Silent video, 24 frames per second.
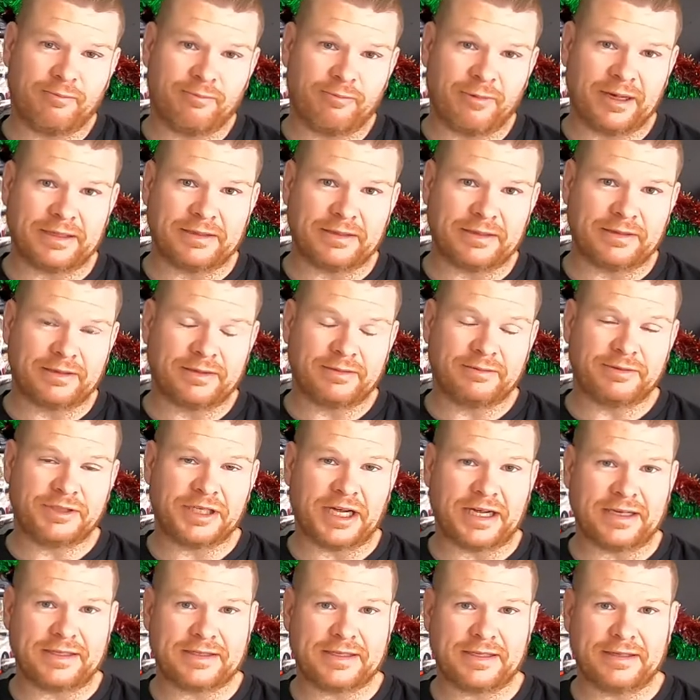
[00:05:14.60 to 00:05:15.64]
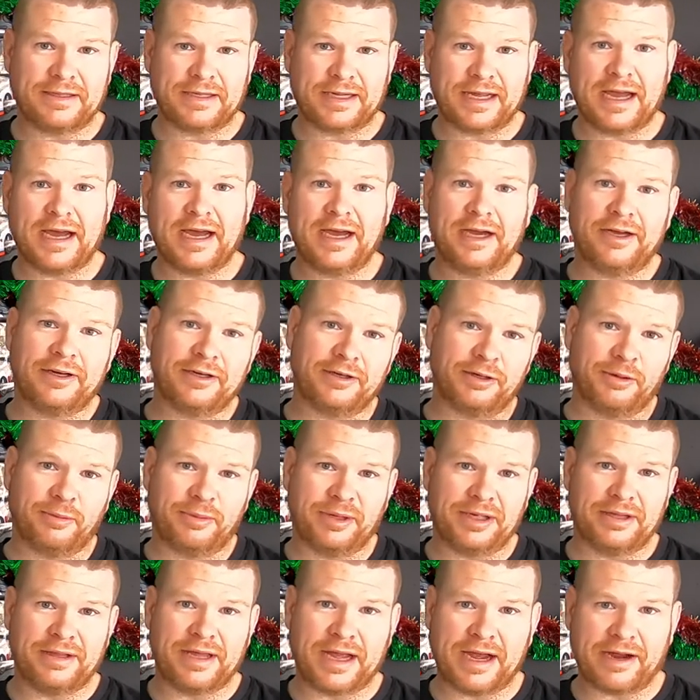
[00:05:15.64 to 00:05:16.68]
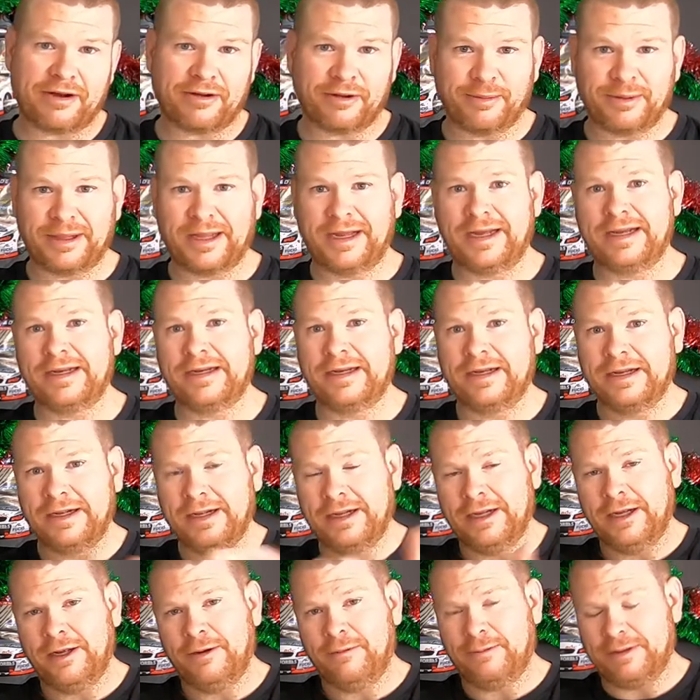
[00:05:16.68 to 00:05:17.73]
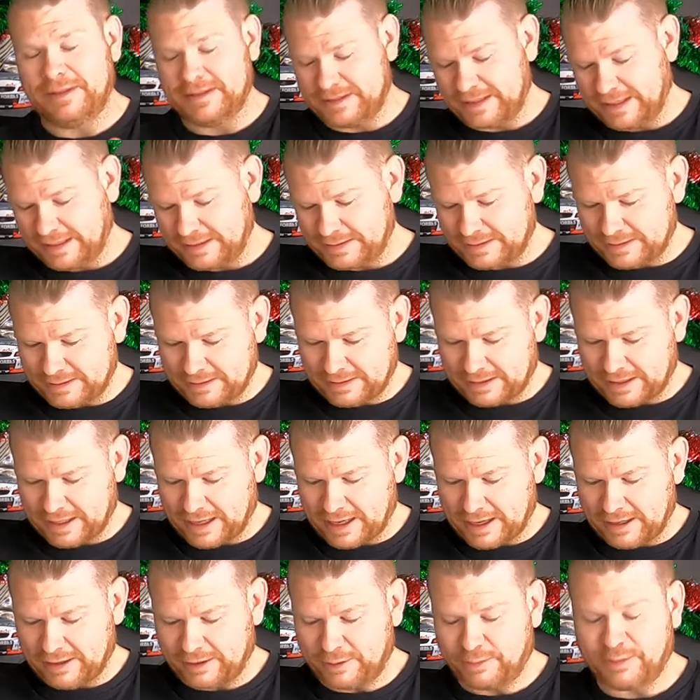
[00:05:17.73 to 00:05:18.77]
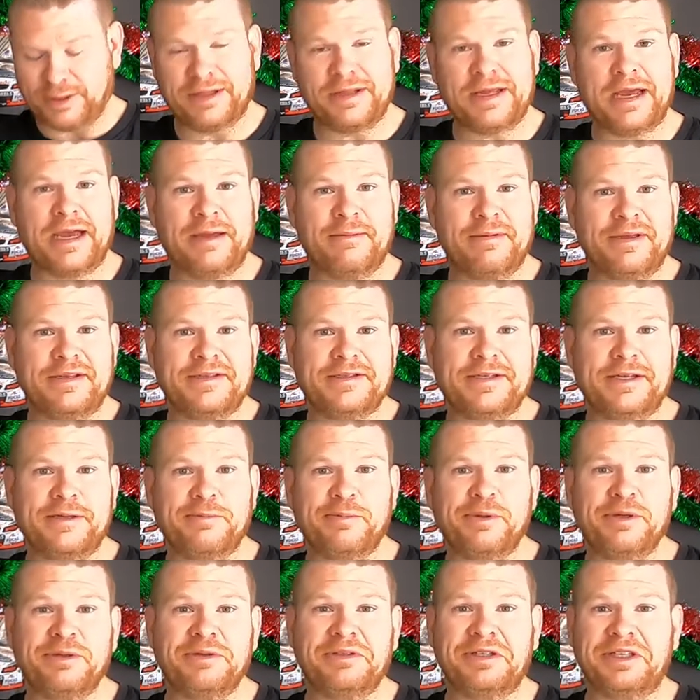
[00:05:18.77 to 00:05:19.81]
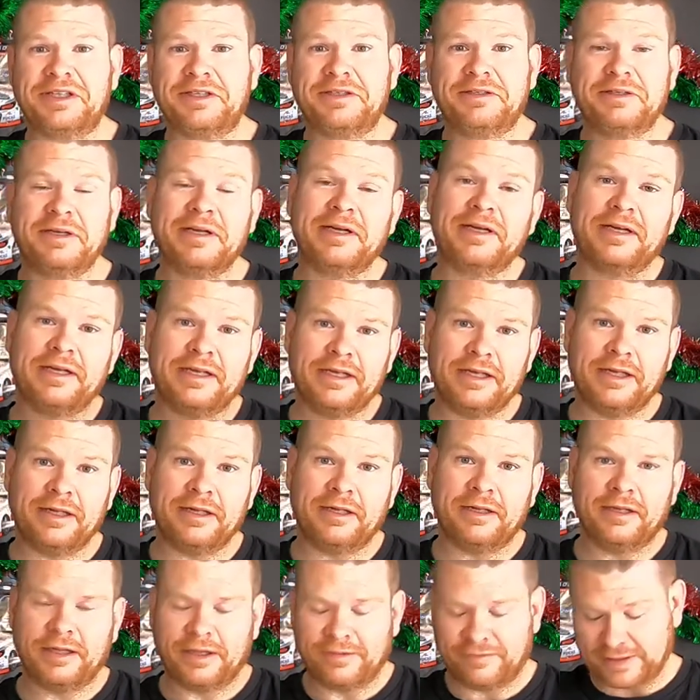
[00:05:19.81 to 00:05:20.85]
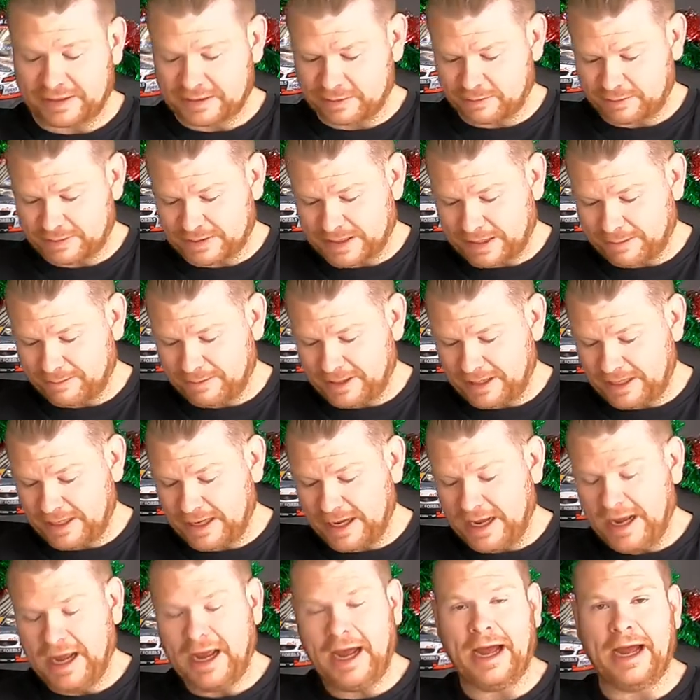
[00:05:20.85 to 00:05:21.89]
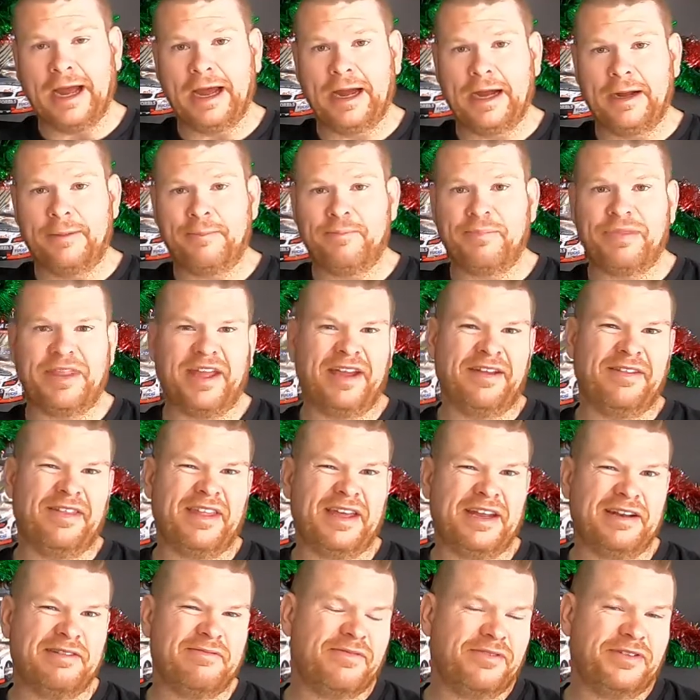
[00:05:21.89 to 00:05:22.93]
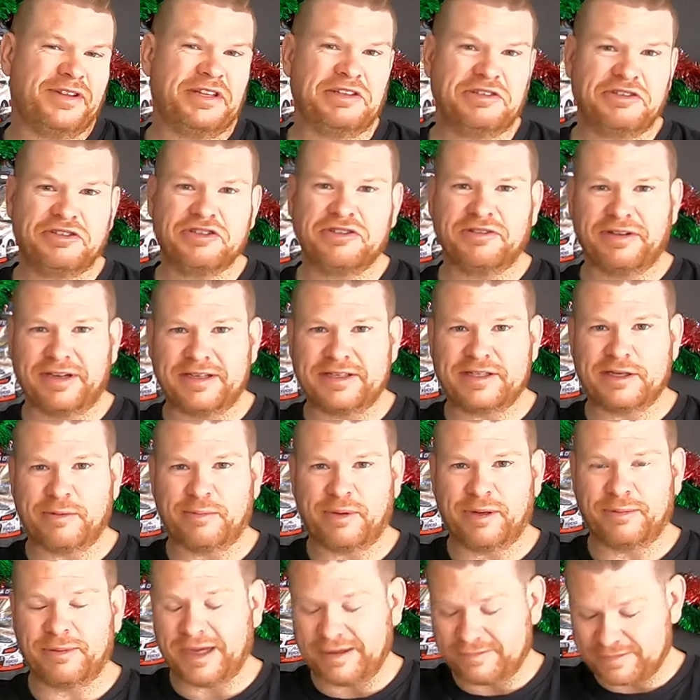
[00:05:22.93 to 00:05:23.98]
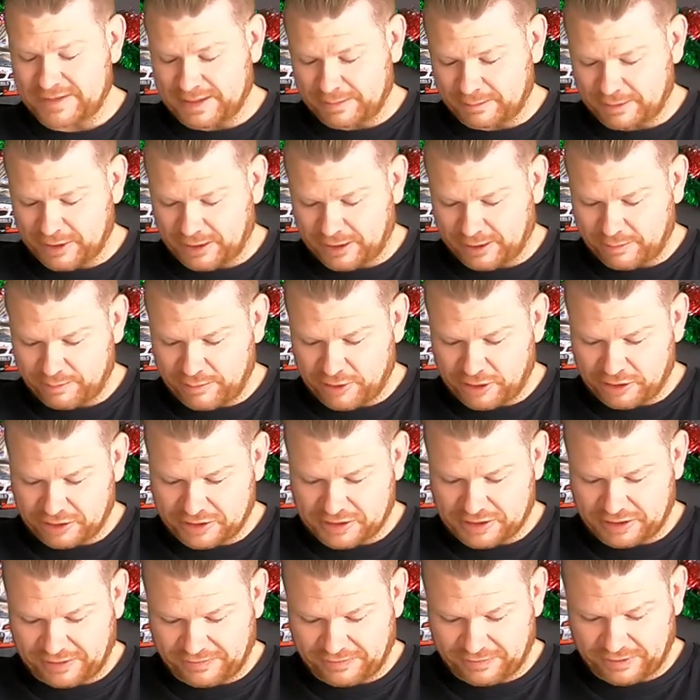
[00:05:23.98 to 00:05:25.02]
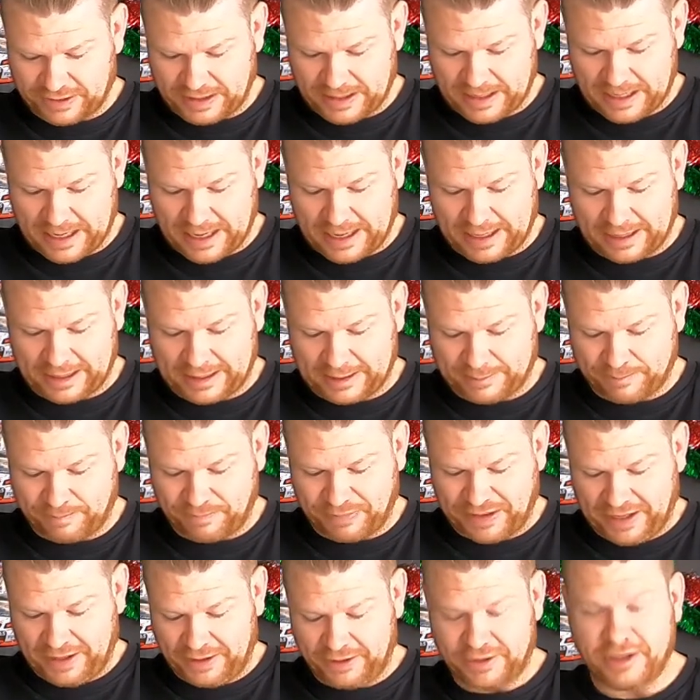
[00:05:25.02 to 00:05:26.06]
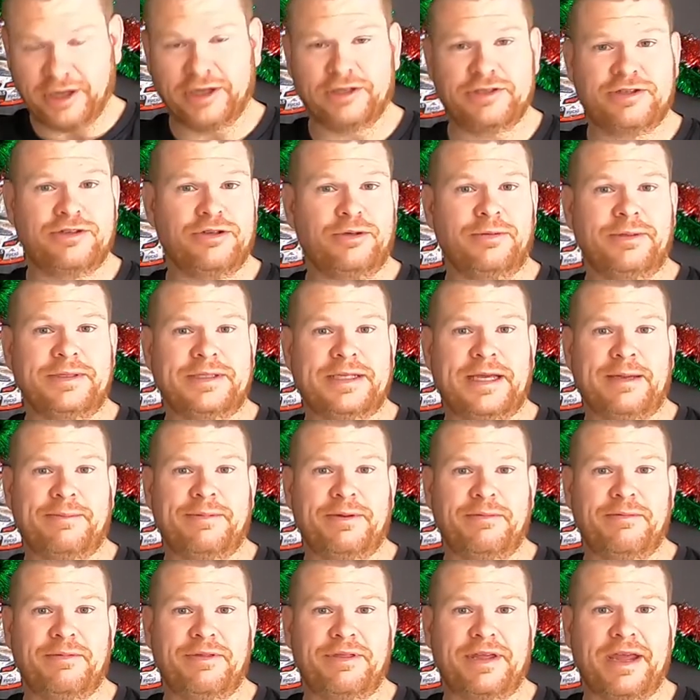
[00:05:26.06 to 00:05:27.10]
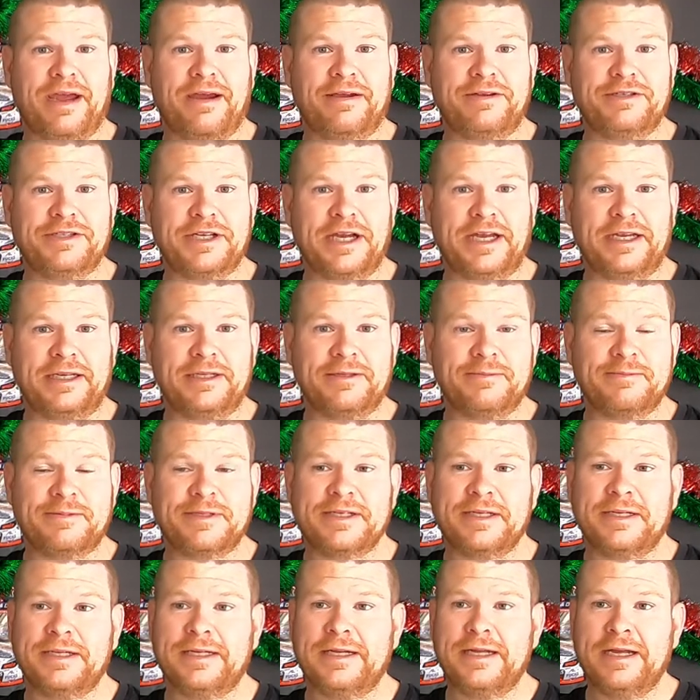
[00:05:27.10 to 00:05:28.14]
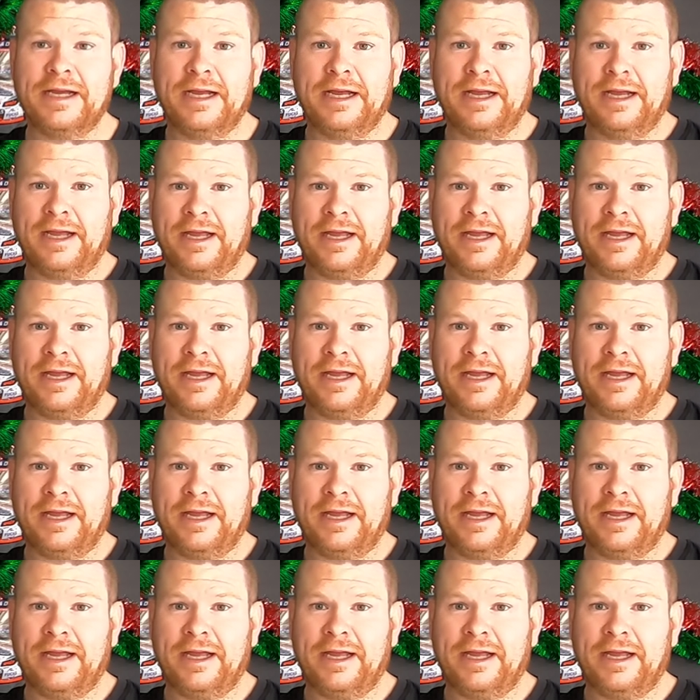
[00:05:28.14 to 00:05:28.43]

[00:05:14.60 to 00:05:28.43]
When Jake's in the car, it'll be the Acroplate. When Zane's in the car, it'll be the ABC Building, if that's what's happening. And then for the Enduros, they'll probably have some kind of merge livery. Not sure what's happening with Gary Jacobson.